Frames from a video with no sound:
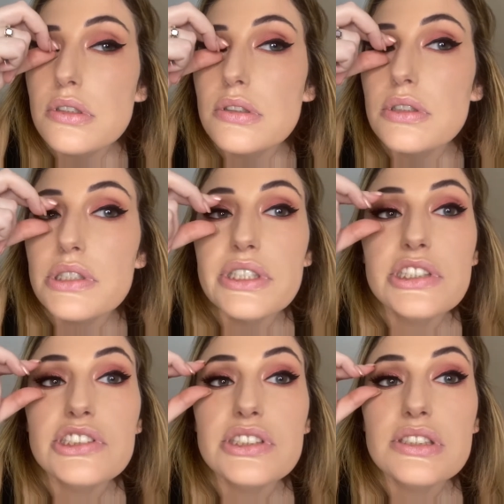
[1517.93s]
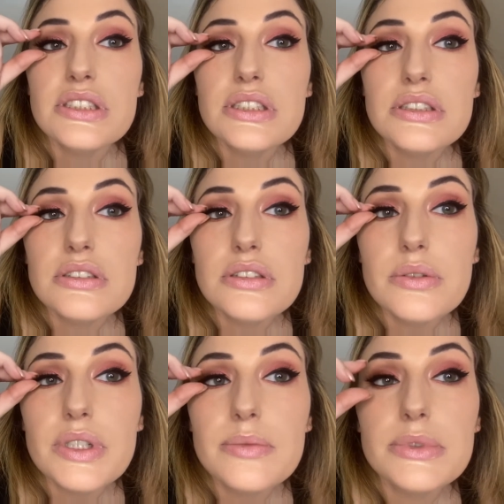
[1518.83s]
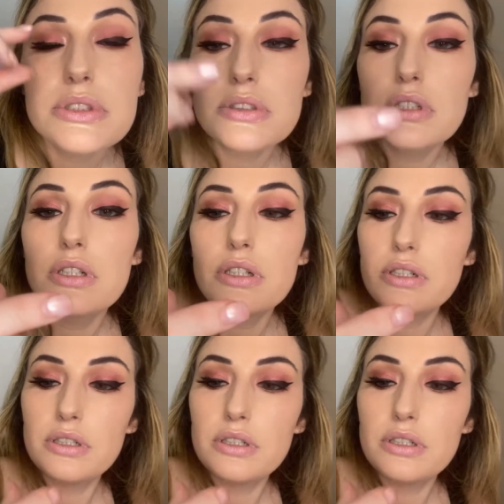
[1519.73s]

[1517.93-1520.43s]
They're actually sticking to the wet mascara.